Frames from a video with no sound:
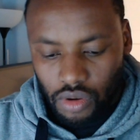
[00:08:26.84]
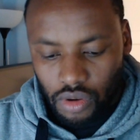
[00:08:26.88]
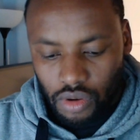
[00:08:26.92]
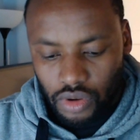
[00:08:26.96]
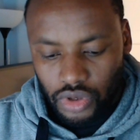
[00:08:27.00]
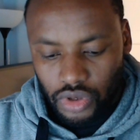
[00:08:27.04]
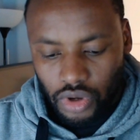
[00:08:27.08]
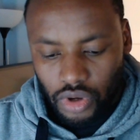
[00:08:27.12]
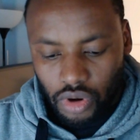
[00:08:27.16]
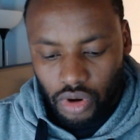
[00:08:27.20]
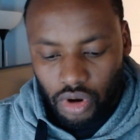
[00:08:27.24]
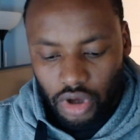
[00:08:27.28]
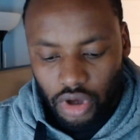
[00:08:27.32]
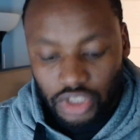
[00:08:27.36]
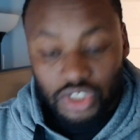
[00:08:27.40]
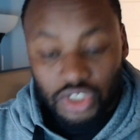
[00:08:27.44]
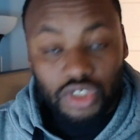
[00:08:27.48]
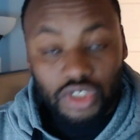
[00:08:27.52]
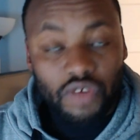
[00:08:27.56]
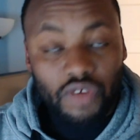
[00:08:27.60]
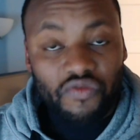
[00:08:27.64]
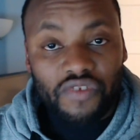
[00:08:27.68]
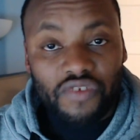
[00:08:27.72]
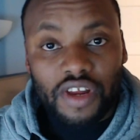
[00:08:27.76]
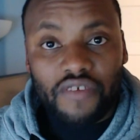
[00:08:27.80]
your
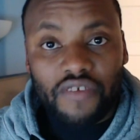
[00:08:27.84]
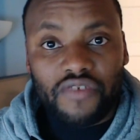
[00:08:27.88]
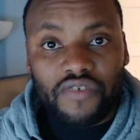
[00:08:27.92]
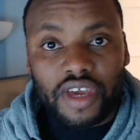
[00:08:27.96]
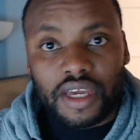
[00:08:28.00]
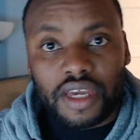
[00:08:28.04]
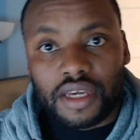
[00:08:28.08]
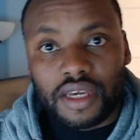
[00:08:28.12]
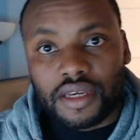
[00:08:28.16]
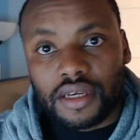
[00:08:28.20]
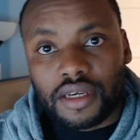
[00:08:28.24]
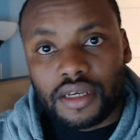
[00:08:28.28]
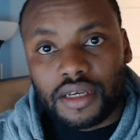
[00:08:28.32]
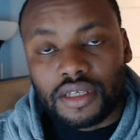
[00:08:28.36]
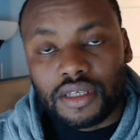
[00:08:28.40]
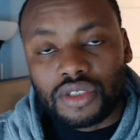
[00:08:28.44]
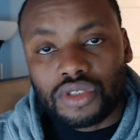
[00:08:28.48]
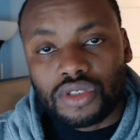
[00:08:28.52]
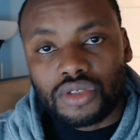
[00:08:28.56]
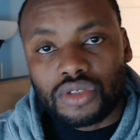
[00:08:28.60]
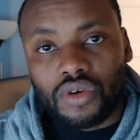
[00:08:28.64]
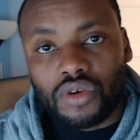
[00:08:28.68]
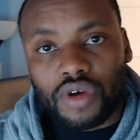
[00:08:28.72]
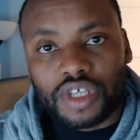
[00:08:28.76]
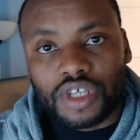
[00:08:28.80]
cost of
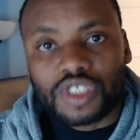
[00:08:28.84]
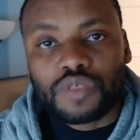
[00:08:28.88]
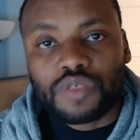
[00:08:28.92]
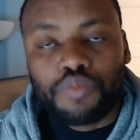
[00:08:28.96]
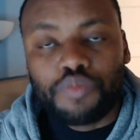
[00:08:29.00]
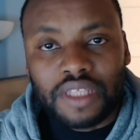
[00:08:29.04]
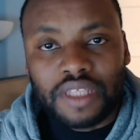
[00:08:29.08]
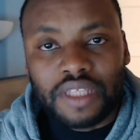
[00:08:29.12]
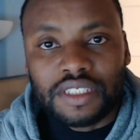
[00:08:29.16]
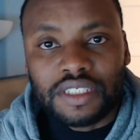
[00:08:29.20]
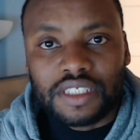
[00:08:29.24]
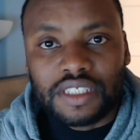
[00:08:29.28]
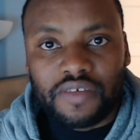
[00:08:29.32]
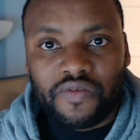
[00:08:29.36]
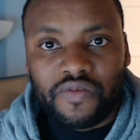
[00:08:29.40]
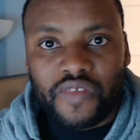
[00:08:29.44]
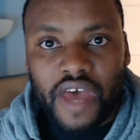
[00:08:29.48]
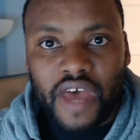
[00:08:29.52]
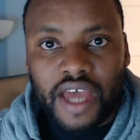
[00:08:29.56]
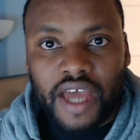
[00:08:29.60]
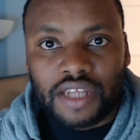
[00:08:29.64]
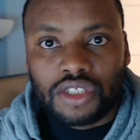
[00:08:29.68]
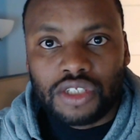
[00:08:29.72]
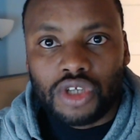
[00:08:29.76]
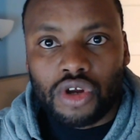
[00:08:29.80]
living is so
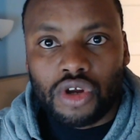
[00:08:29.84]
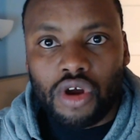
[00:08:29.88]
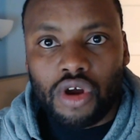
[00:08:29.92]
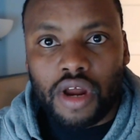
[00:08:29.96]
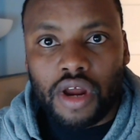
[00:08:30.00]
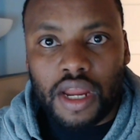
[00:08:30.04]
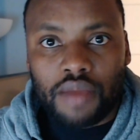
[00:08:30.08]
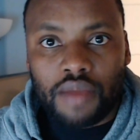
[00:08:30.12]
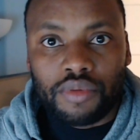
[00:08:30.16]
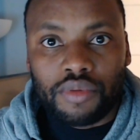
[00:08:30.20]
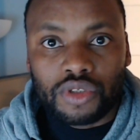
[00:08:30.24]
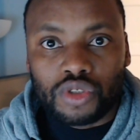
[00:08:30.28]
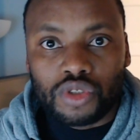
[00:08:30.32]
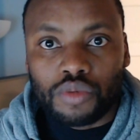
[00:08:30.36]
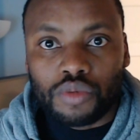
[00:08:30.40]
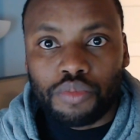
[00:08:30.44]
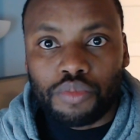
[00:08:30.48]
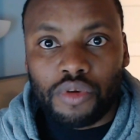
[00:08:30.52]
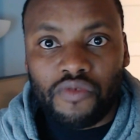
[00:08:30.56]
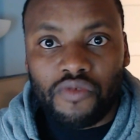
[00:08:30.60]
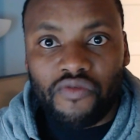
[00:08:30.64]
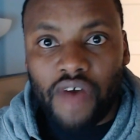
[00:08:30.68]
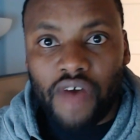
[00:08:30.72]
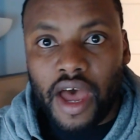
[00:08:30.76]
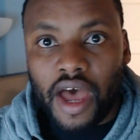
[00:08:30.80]
expensive that you're not
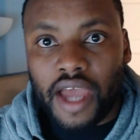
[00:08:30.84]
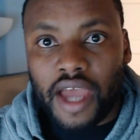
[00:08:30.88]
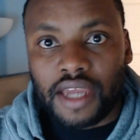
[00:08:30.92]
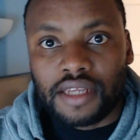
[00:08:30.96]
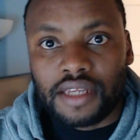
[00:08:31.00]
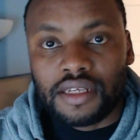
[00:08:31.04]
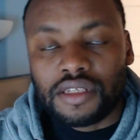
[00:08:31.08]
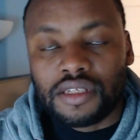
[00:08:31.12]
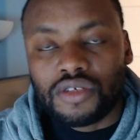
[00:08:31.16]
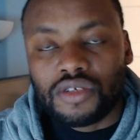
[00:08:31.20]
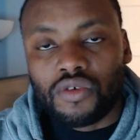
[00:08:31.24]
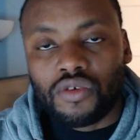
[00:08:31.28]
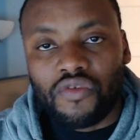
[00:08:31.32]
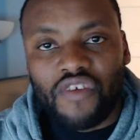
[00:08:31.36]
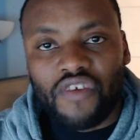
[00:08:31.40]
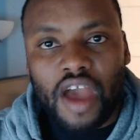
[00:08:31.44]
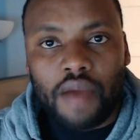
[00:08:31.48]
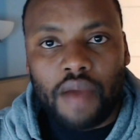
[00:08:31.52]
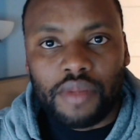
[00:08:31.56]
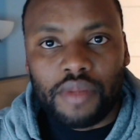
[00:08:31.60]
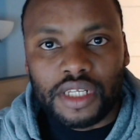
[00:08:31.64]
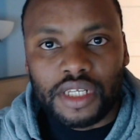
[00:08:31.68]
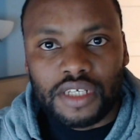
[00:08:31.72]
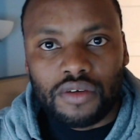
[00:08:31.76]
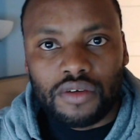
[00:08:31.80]
able to provide
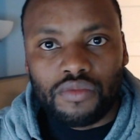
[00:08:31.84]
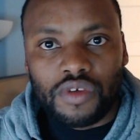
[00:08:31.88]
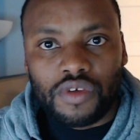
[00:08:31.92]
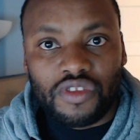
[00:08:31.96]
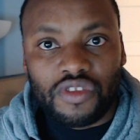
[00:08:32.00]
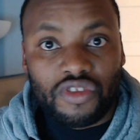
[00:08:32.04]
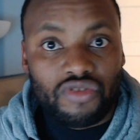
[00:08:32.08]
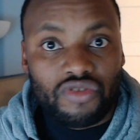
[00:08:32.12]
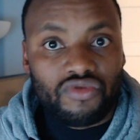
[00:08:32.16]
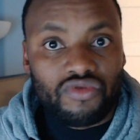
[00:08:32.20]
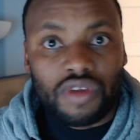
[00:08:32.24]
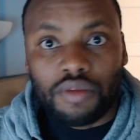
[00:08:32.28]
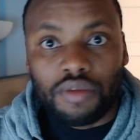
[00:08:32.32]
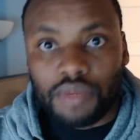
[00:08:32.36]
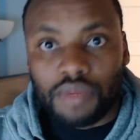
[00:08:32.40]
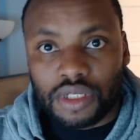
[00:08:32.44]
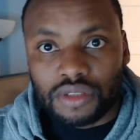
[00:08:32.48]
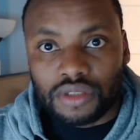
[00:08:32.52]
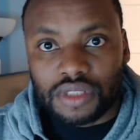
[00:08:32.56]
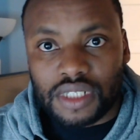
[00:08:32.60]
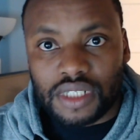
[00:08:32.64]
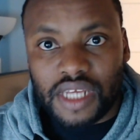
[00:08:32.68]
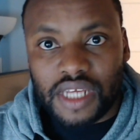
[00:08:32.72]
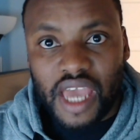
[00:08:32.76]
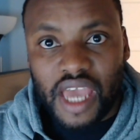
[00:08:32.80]
your family with
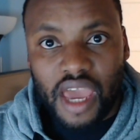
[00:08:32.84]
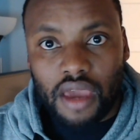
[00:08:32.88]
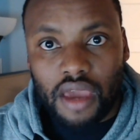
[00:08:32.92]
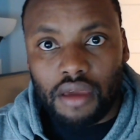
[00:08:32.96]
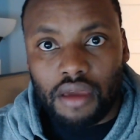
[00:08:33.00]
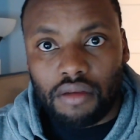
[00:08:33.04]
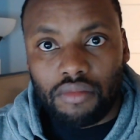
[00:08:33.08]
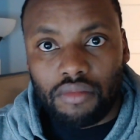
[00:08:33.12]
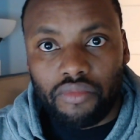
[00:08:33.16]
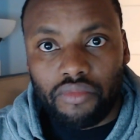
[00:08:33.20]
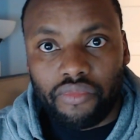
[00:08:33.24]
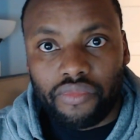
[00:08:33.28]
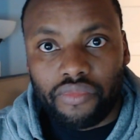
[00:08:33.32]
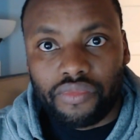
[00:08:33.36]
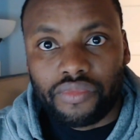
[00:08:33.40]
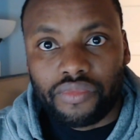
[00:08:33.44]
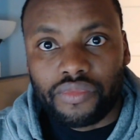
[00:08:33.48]
3 meals a day.